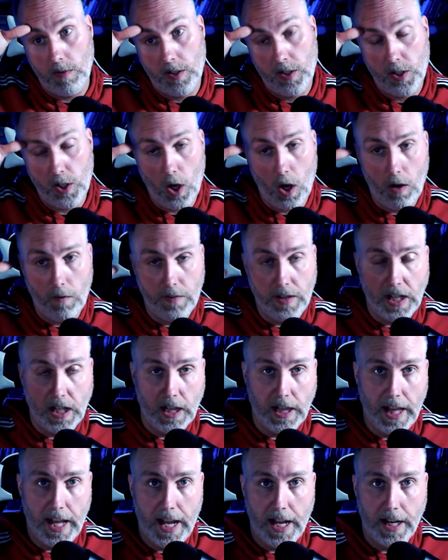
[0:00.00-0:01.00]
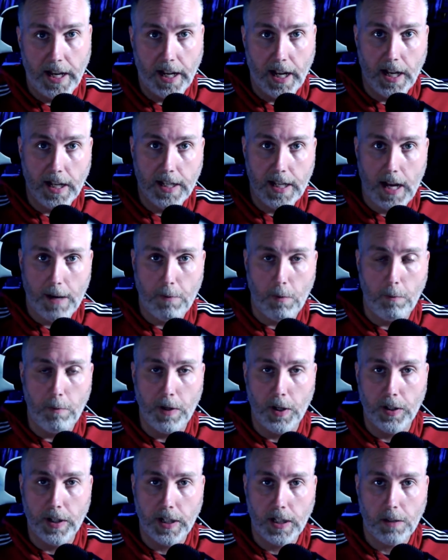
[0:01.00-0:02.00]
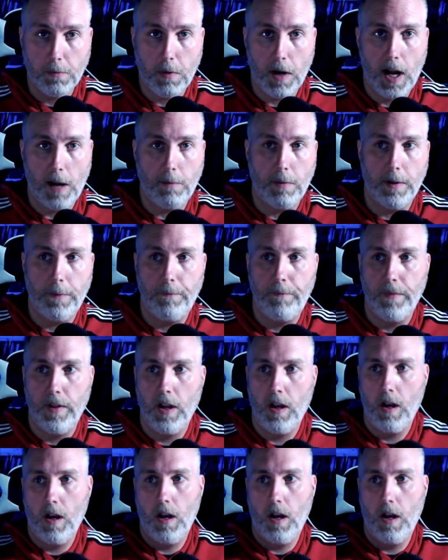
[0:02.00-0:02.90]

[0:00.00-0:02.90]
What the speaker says: solve the landing on top of buildings problem.